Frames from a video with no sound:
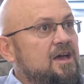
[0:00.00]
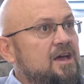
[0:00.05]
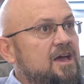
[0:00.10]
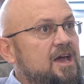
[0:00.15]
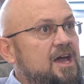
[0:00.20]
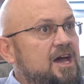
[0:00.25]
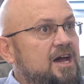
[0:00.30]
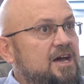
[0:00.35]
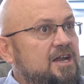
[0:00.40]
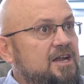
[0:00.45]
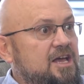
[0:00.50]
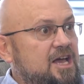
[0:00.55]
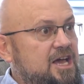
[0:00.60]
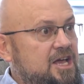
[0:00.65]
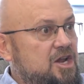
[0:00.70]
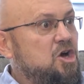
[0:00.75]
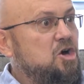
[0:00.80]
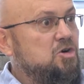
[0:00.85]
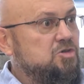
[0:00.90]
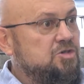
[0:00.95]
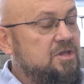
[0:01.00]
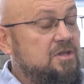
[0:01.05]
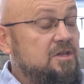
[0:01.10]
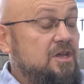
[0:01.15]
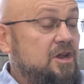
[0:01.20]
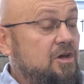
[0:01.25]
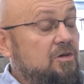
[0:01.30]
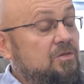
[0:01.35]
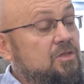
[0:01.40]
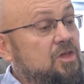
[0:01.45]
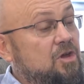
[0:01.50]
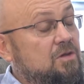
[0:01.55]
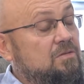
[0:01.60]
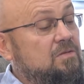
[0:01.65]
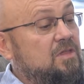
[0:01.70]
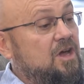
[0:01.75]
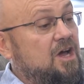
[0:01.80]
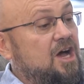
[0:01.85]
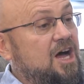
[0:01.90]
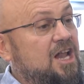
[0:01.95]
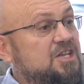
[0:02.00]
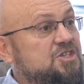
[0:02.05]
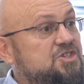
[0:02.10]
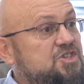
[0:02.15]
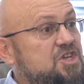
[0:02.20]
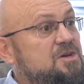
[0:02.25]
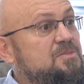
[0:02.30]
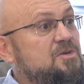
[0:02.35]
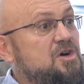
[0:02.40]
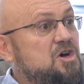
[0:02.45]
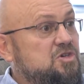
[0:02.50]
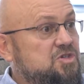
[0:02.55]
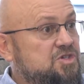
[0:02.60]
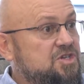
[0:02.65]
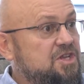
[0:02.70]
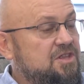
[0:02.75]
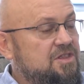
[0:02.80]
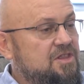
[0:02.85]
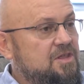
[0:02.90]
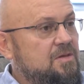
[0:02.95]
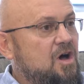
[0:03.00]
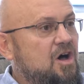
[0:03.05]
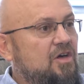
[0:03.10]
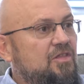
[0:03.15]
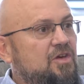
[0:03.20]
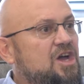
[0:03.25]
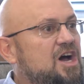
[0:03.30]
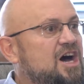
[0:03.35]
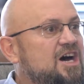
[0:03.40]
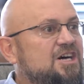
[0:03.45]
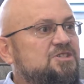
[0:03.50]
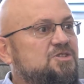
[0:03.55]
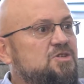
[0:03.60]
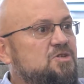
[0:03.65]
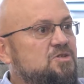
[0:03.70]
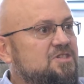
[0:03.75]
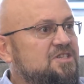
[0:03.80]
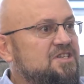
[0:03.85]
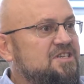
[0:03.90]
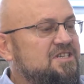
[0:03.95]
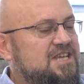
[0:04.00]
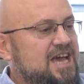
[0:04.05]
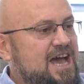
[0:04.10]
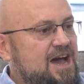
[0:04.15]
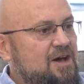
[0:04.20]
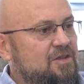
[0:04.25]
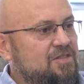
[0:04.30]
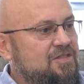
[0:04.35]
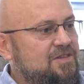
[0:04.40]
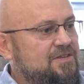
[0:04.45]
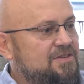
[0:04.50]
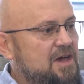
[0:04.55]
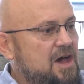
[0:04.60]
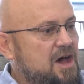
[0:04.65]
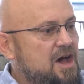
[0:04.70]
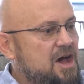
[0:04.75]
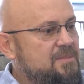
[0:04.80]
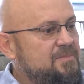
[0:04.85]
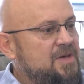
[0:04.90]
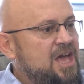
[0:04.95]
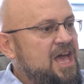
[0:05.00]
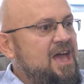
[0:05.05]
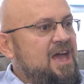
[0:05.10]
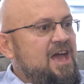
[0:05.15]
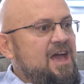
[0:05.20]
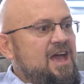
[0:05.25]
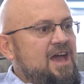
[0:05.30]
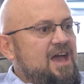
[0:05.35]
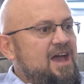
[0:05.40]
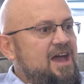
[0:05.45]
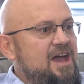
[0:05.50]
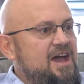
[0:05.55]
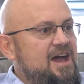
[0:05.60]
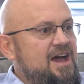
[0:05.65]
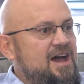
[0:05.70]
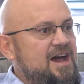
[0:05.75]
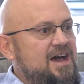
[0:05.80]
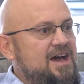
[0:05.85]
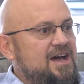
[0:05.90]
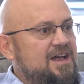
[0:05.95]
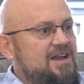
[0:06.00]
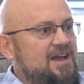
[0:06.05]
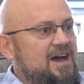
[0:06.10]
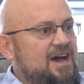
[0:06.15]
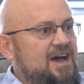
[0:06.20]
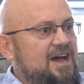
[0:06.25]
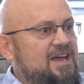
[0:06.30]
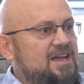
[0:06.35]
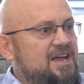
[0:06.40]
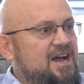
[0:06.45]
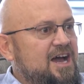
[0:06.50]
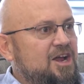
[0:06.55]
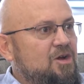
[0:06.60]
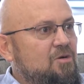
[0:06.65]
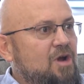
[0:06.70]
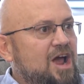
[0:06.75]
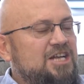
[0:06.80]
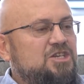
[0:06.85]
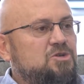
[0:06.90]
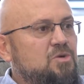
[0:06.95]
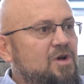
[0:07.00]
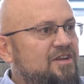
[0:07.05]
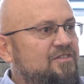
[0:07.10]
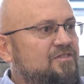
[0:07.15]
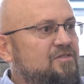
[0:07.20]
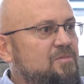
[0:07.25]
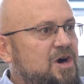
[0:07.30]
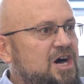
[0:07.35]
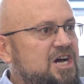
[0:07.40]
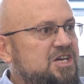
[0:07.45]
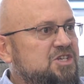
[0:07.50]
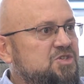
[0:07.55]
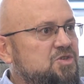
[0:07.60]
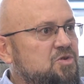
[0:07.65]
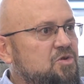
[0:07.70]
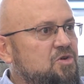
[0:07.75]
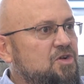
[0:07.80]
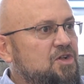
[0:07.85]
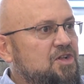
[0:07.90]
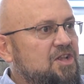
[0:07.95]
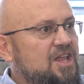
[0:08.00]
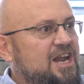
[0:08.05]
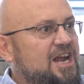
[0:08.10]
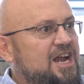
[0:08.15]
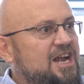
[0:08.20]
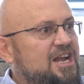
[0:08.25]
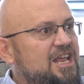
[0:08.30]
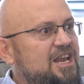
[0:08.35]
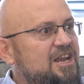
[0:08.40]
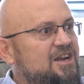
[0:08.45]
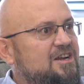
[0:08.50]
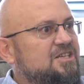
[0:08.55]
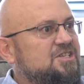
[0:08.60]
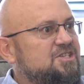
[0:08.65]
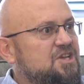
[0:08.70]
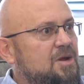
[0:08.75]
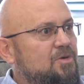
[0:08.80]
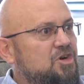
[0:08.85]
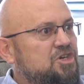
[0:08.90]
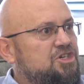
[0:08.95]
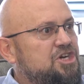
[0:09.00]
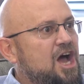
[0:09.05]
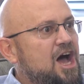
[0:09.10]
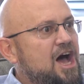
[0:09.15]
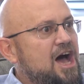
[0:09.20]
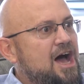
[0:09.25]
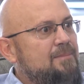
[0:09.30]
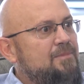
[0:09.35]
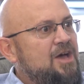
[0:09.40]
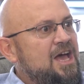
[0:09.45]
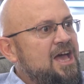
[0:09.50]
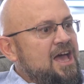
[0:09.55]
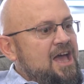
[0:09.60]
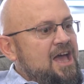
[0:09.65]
And you know, the Coliseum hosted all the concerts in town at the time. And I graduated from high school and I needed a summer job.